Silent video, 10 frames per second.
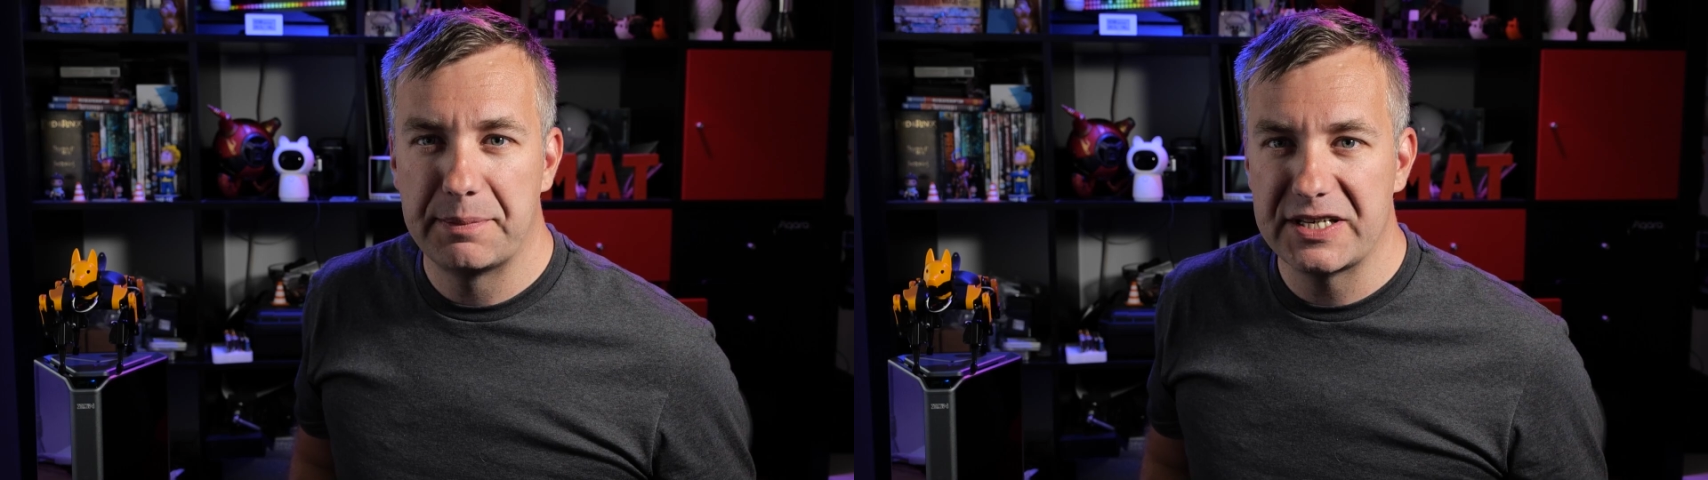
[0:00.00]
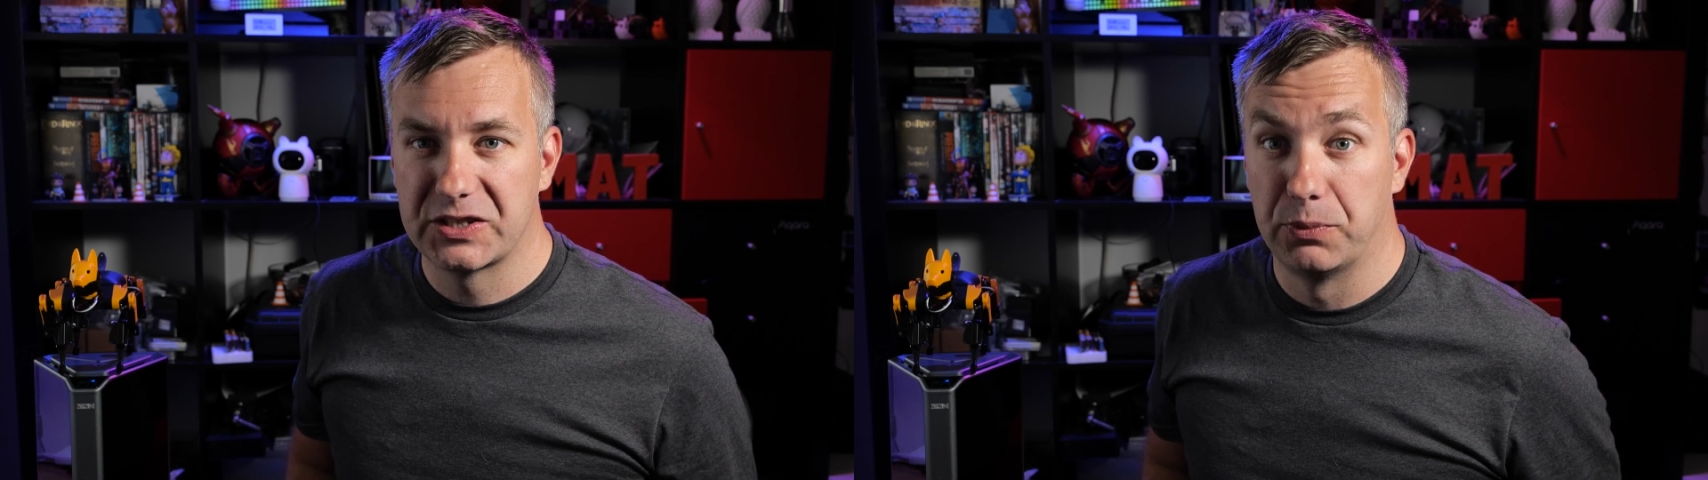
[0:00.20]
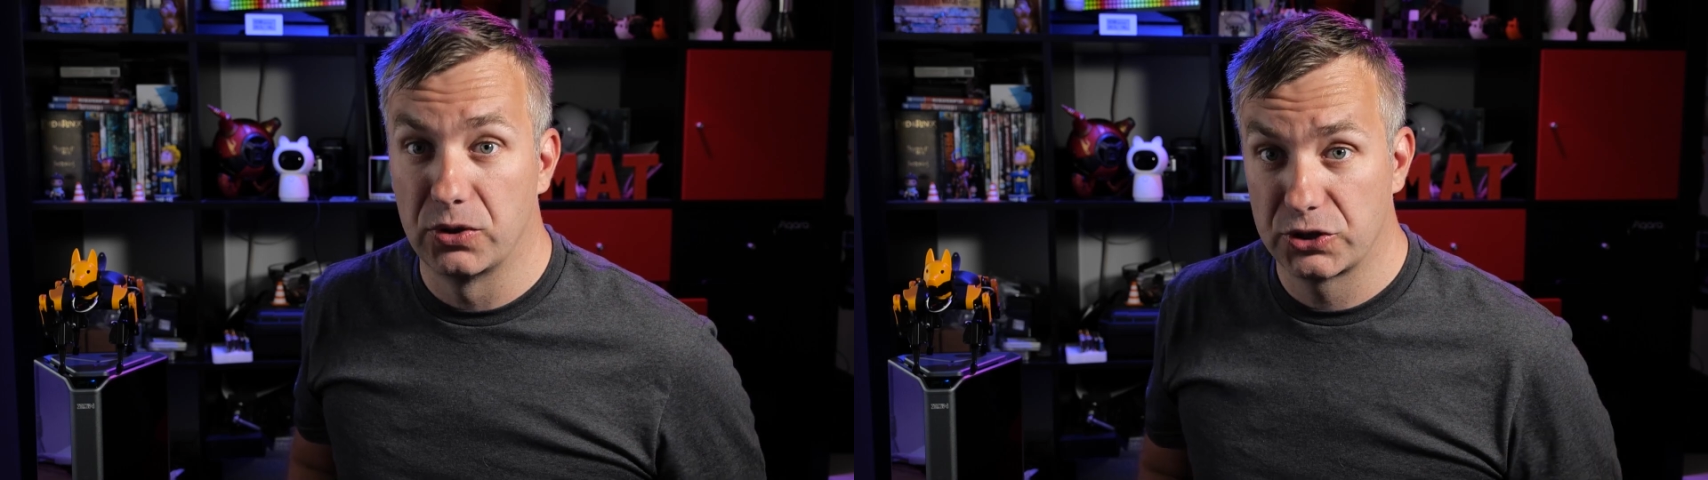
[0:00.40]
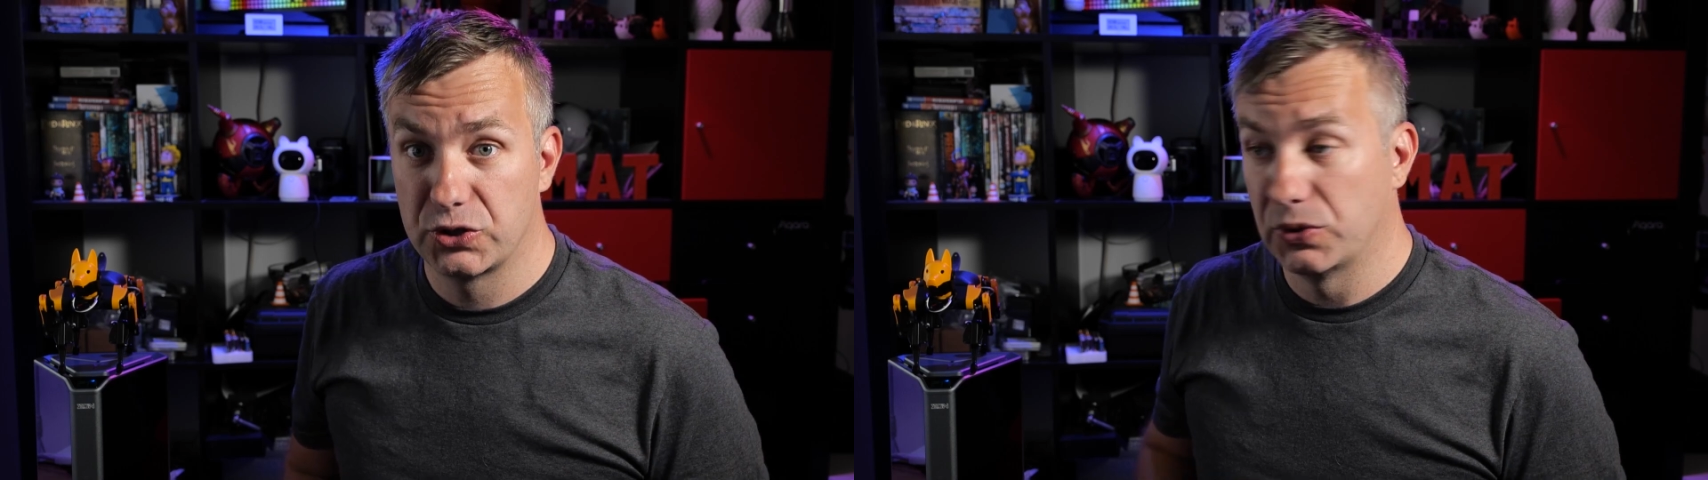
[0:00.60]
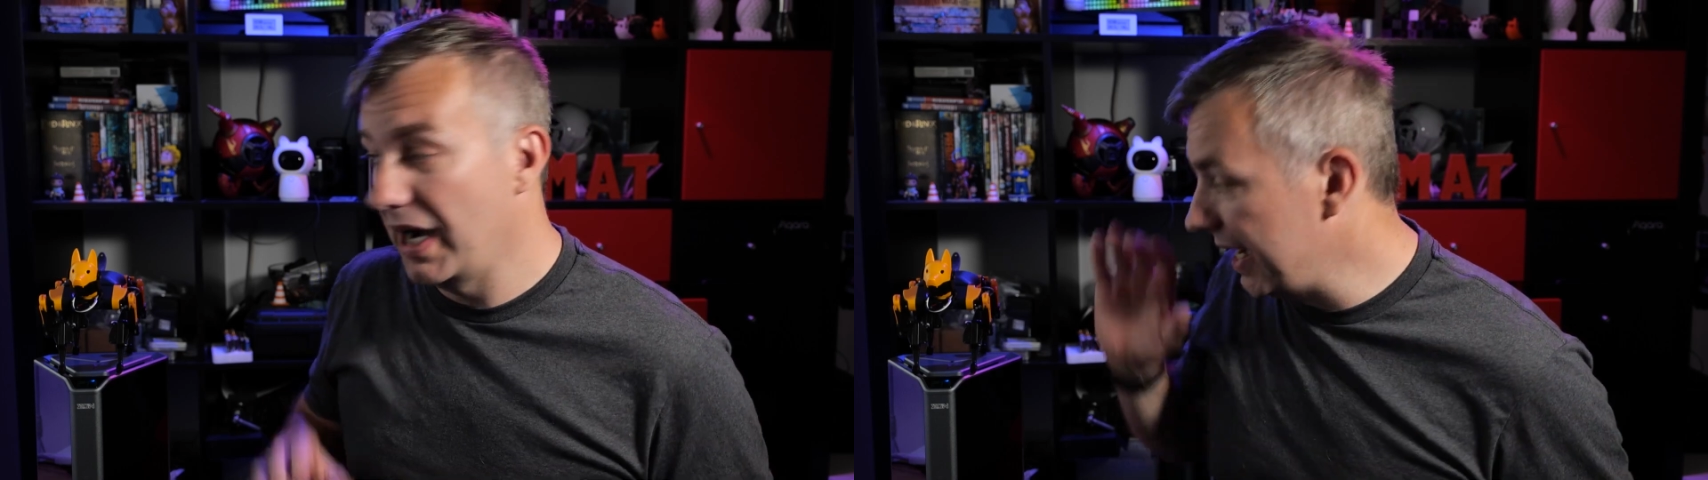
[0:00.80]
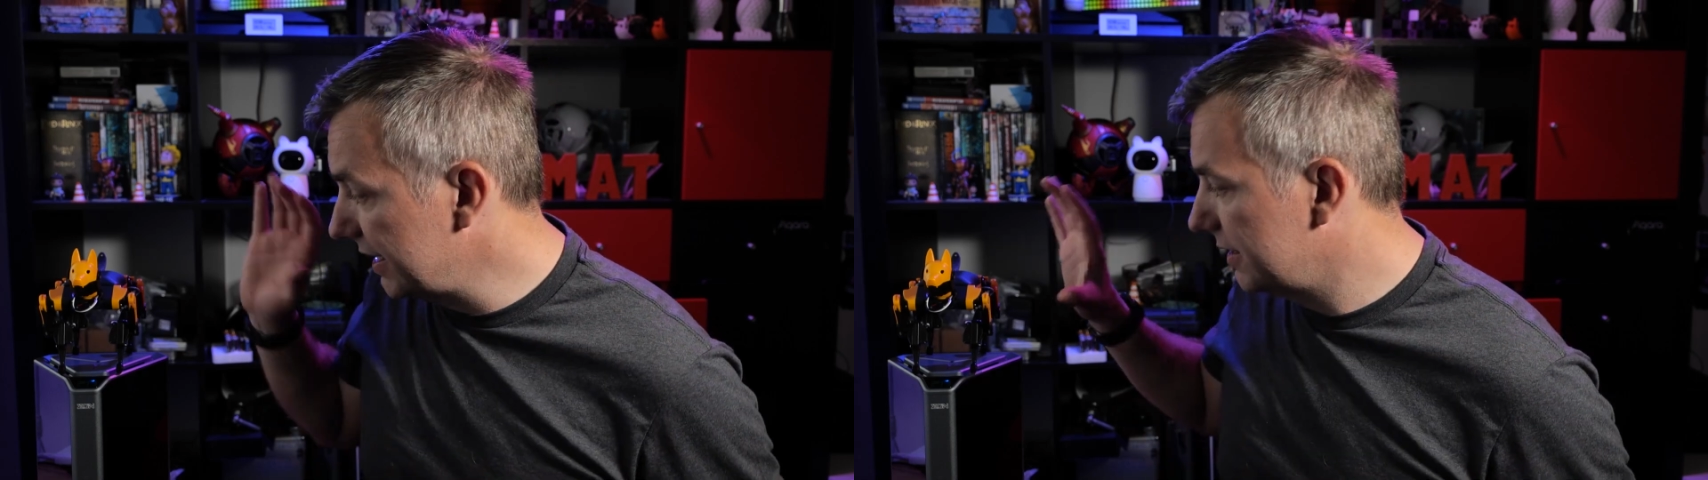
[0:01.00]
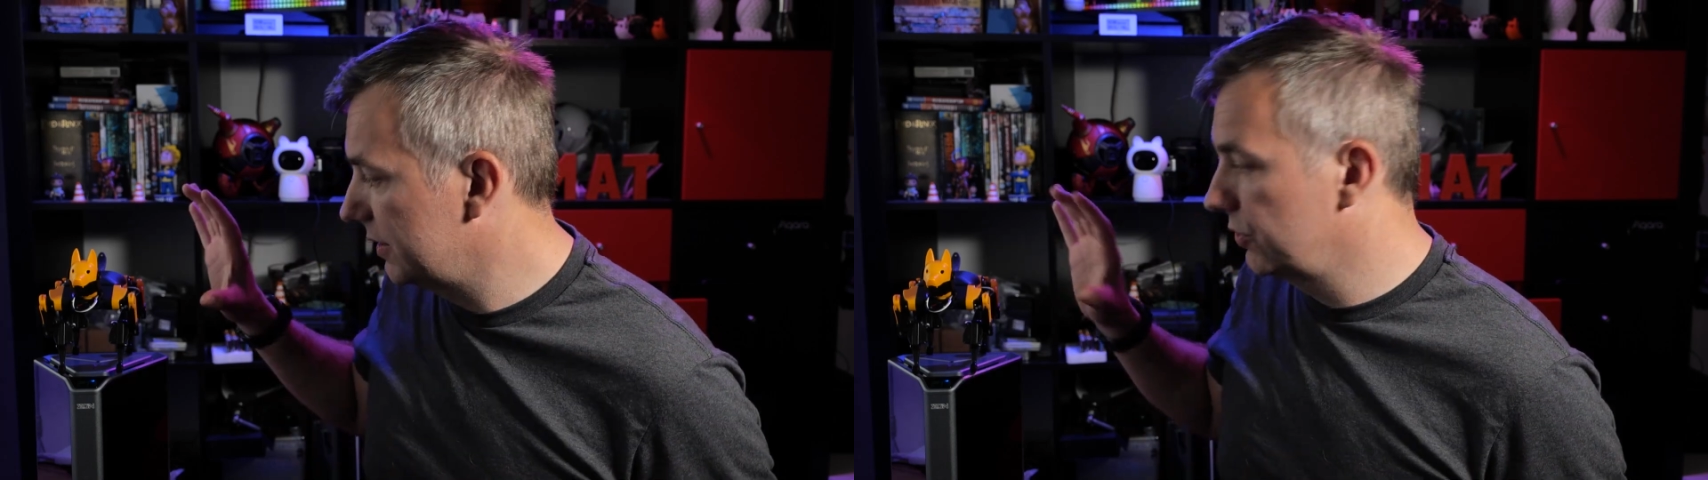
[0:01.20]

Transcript: best board to add